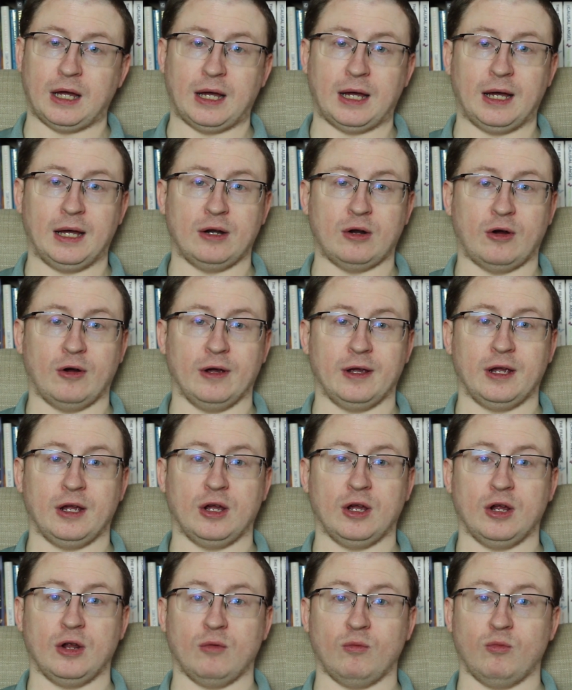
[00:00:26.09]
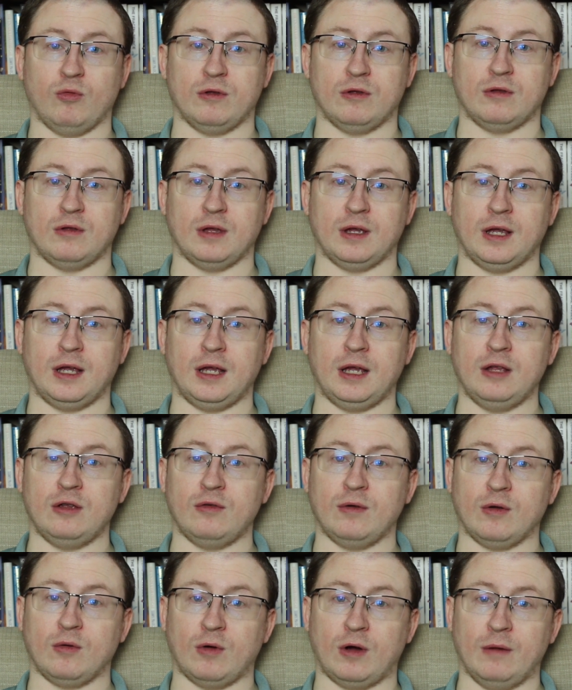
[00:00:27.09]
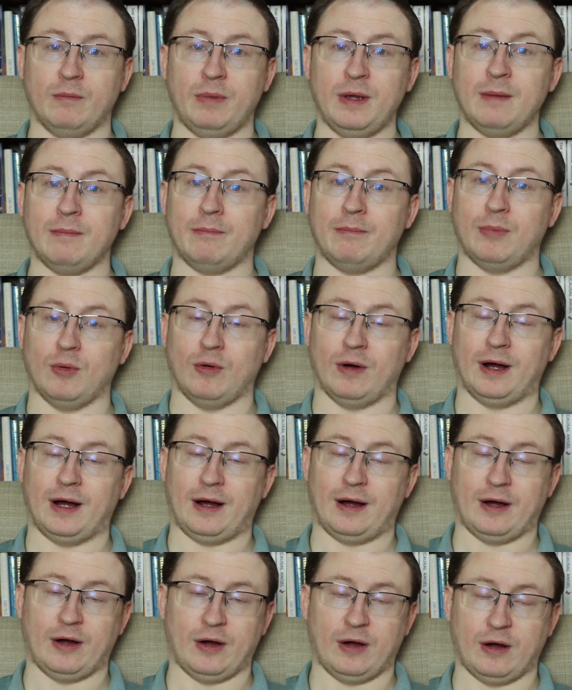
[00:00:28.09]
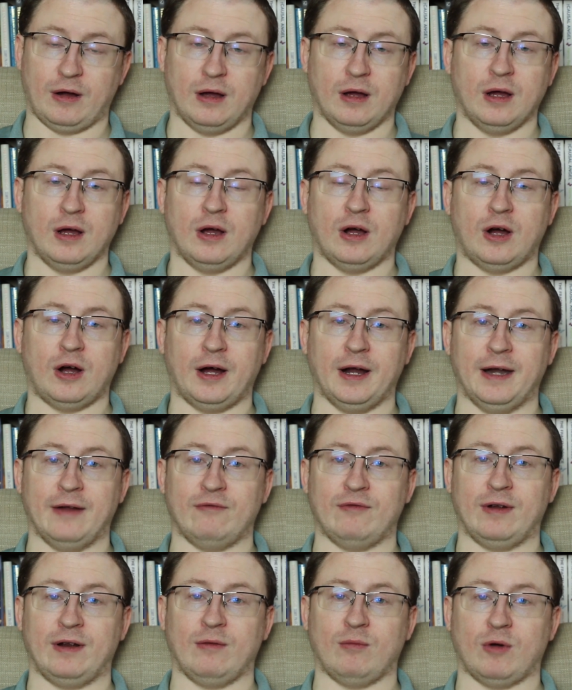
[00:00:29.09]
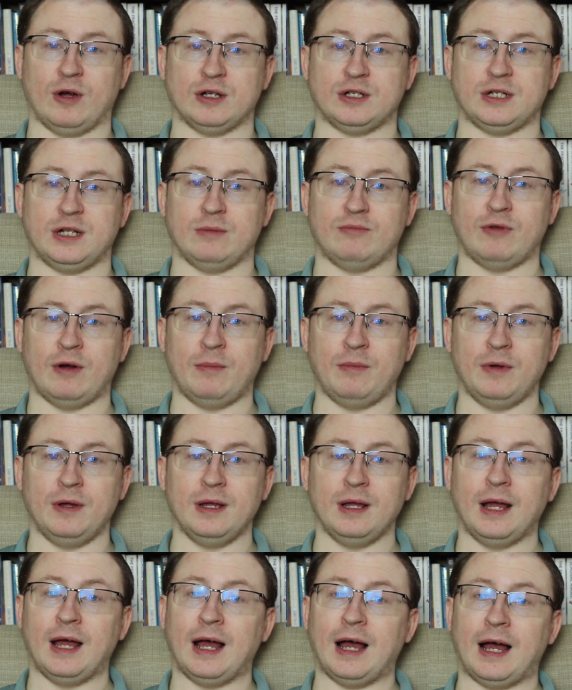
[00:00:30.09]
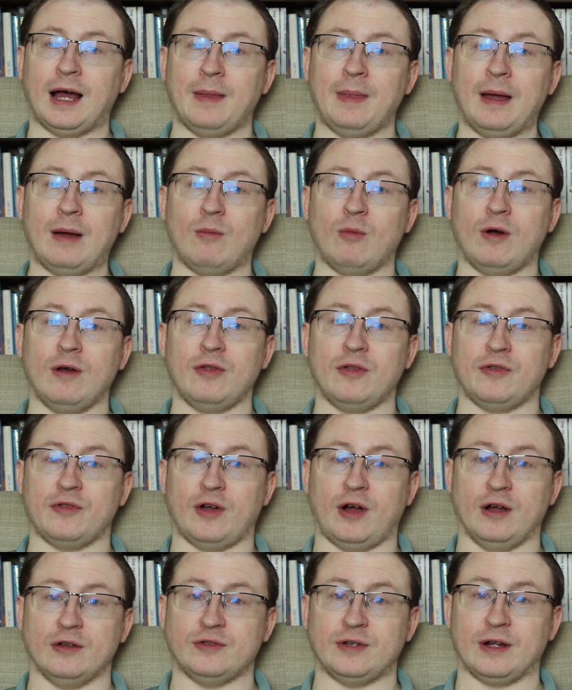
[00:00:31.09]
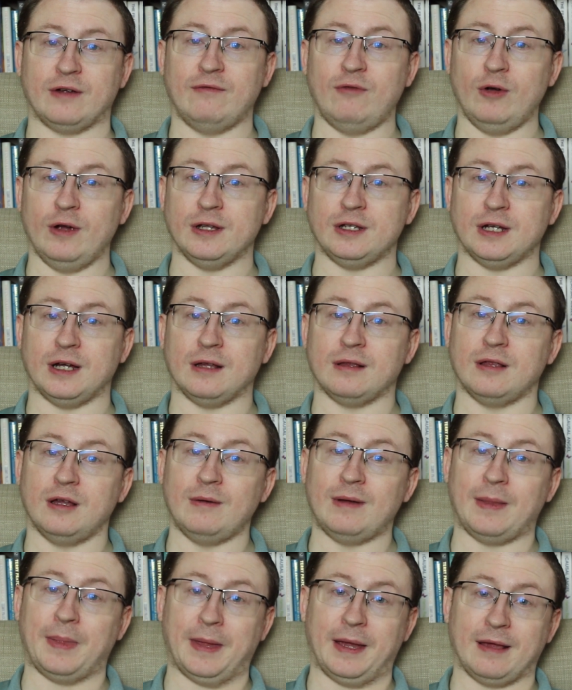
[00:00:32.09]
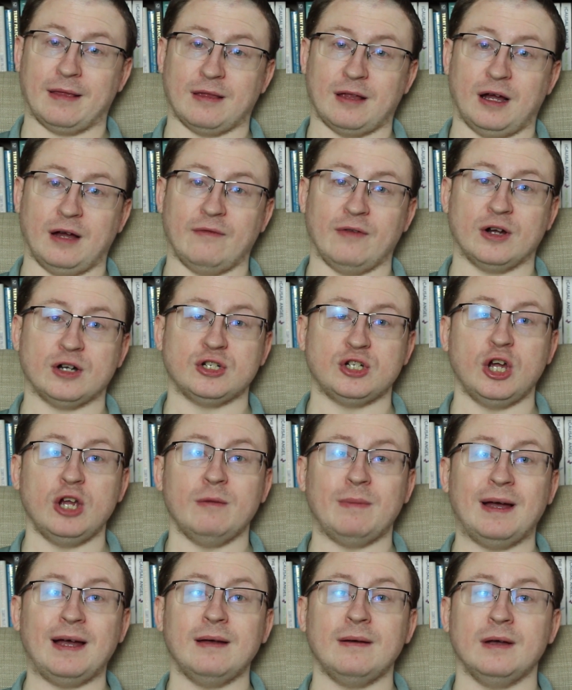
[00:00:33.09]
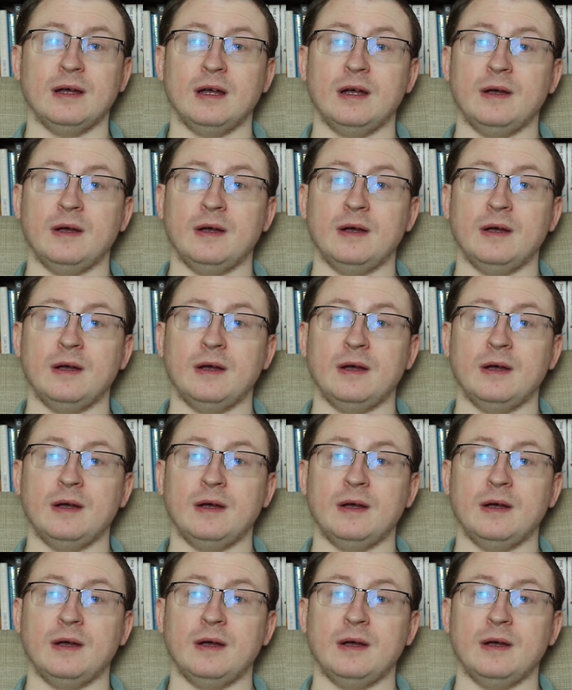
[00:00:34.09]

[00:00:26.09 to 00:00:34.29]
and I was into it quite a bit, but I never really watched it properly, and that was Star Trek Voyager. So at the start of October,